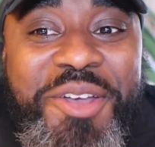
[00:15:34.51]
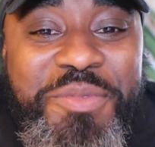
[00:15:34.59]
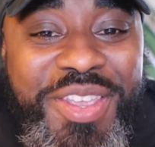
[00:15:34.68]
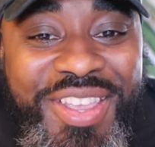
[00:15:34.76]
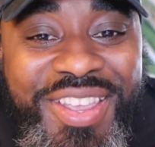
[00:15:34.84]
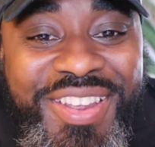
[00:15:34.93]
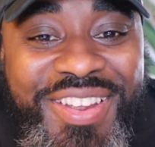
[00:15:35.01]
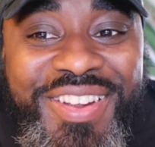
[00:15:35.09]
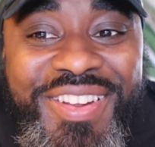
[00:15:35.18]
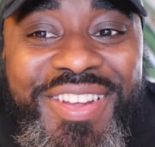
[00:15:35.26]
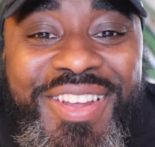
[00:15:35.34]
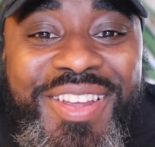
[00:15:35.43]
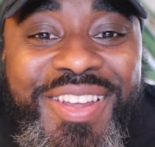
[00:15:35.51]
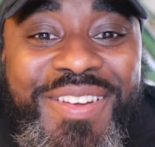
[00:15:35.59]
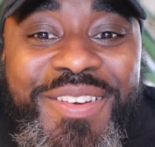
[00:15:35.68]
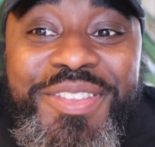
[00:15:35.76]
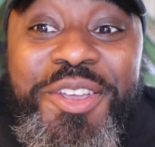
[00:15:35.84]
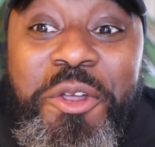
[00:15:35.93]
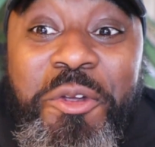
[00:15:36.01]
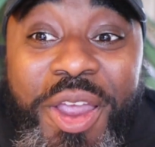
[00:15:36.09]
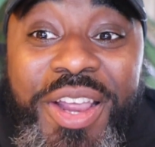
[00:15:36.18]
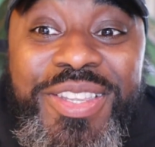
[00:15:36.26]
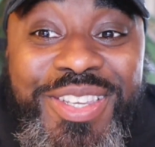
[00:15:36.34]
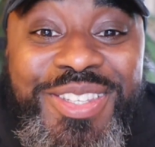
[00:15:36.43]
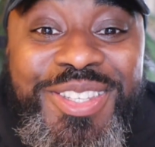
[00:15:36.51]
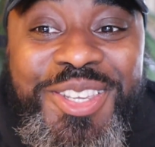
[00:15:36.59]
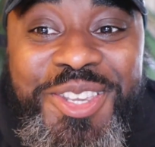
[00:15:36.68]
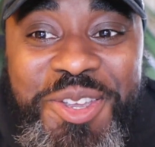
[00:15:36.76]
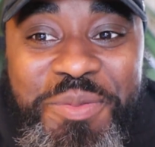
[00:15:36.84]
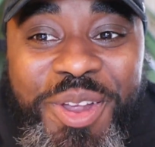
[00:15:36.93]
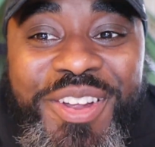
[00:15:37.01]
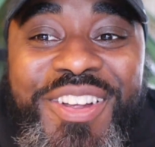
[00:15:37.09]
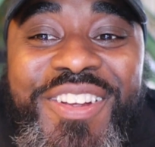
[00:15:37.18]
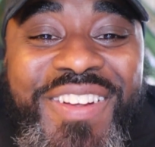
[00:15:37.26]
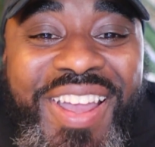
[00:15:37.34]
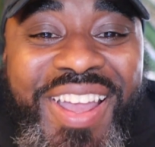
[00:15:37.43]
I'm here with a great sense of humor,